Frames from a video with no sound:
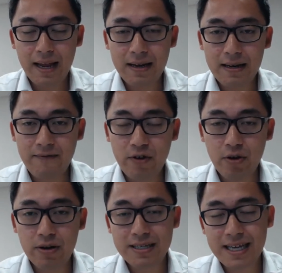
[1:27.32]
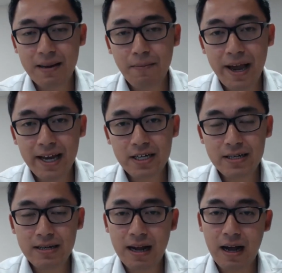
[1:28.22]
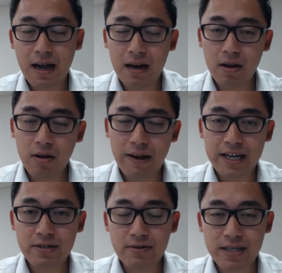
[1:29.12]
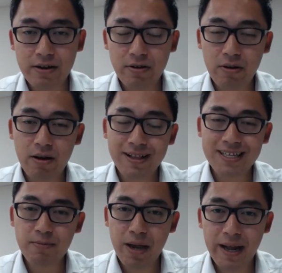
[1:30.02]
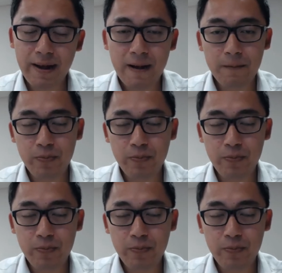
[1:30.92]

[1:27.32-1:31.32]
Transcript: And if you're on the second page, a lot of agents will tell you, oh, it doesn't matter.